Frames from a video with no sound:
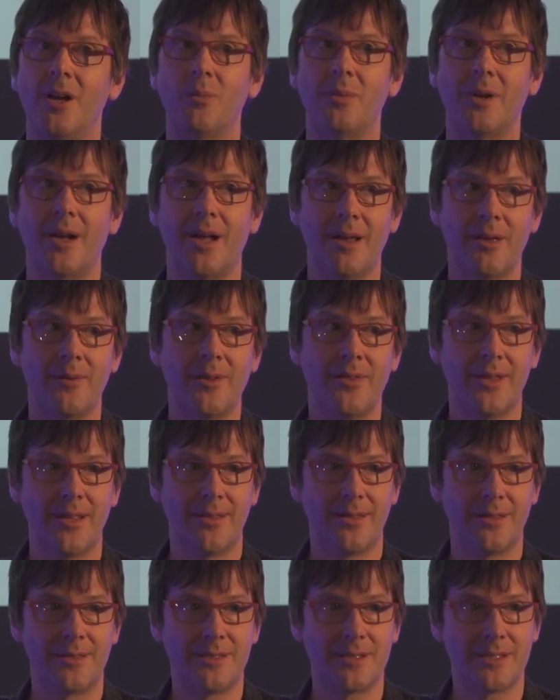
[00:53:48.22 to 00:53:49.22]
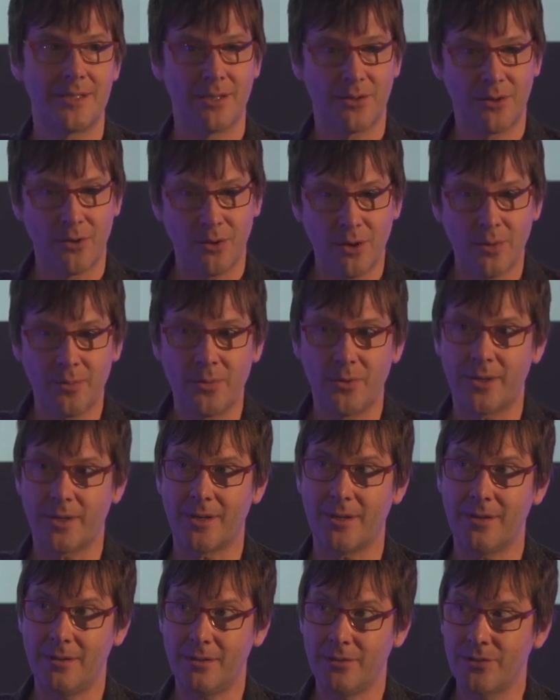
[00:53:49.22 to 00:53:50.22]
But I think that the
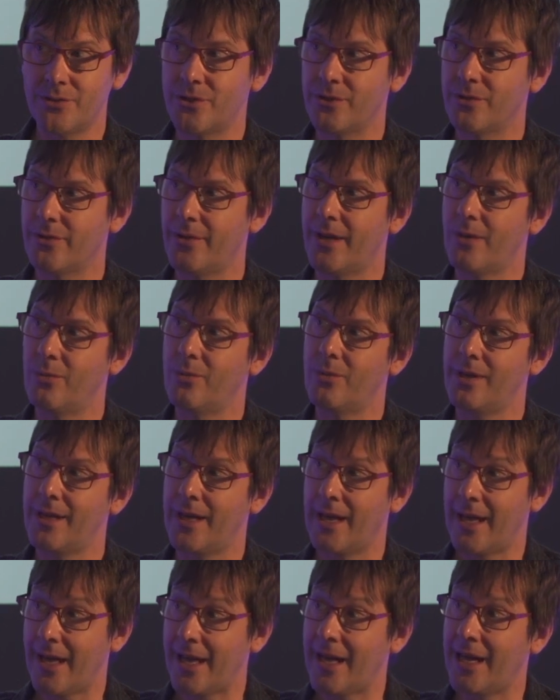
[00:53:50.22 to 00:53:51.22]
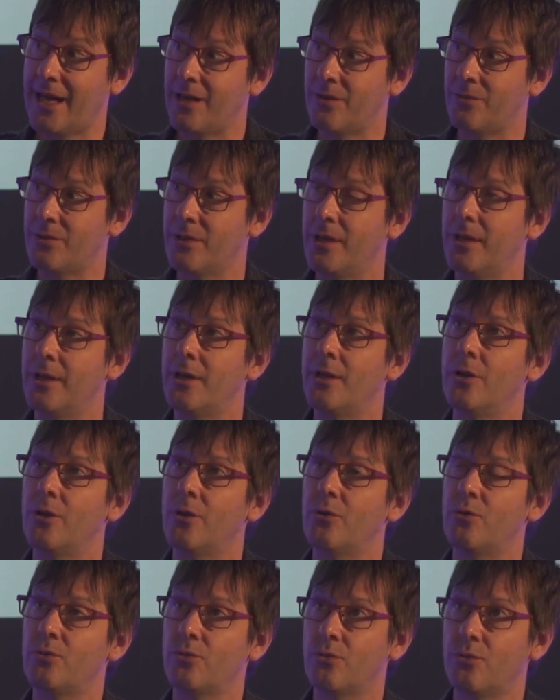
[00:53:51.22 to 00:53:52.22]
corporate culture that we have
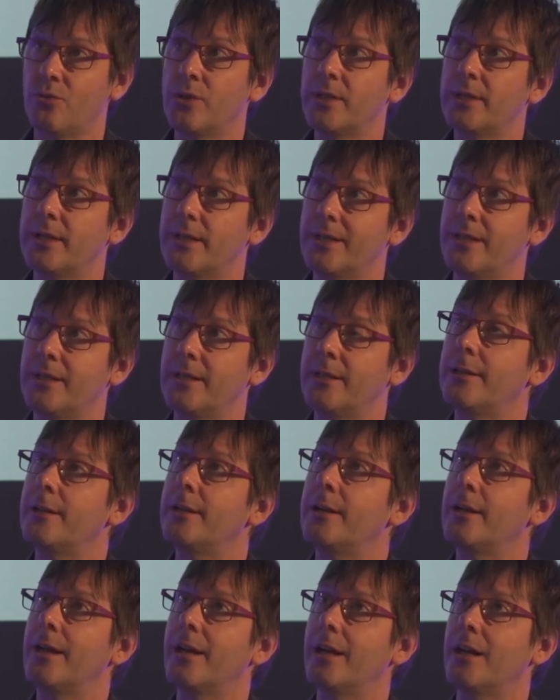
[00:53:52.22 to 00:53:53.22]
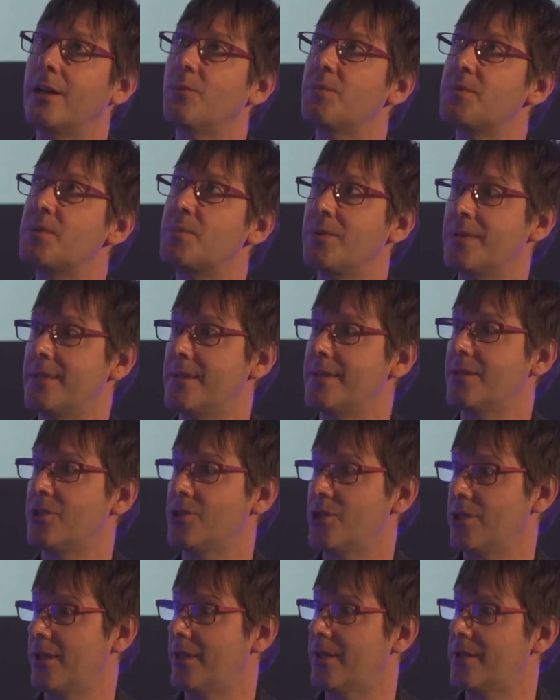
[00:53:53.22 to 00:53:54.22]
really helps
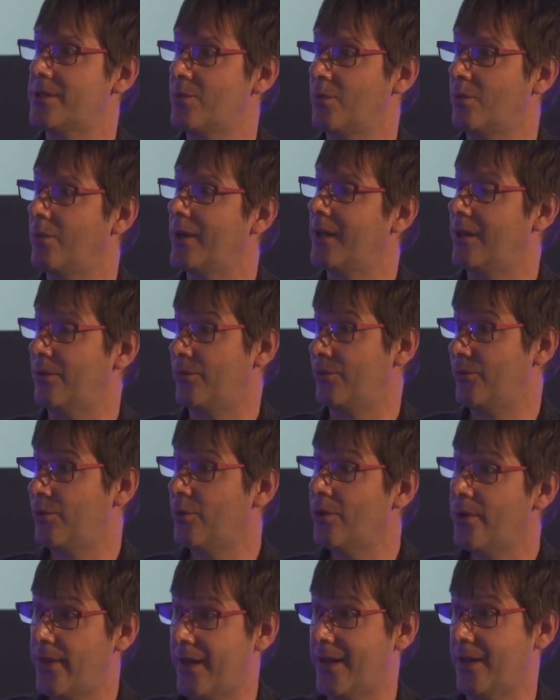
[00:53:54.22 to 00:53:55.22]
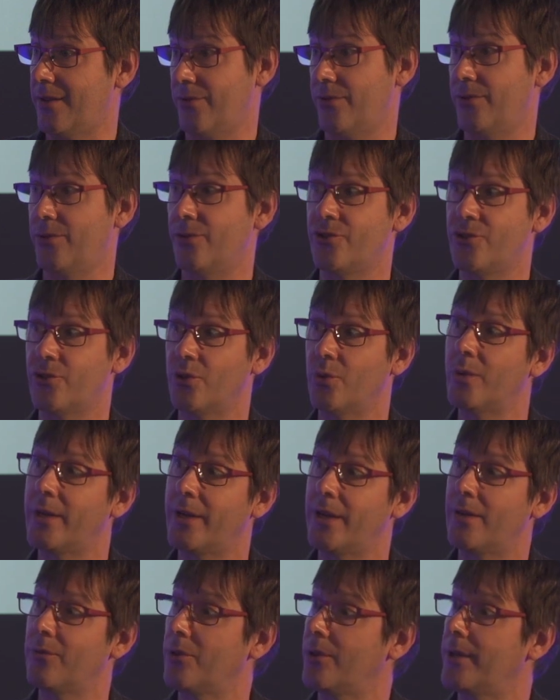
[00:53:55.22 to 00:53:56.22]
position us well for that future,
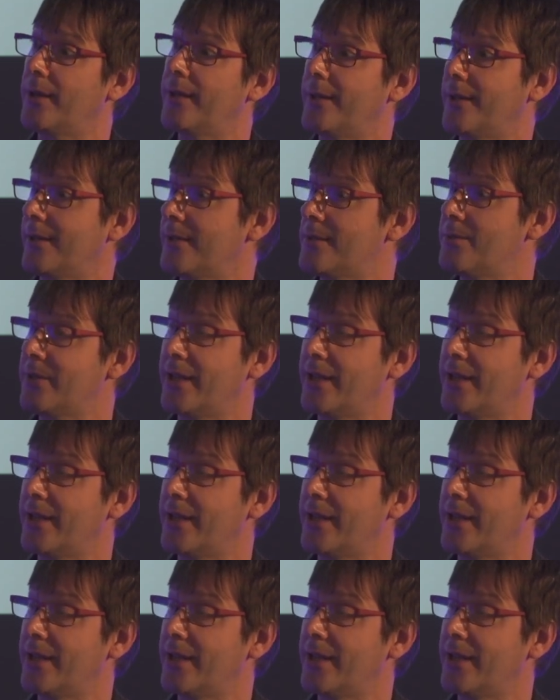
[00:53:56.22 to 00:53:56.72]
whatever it is.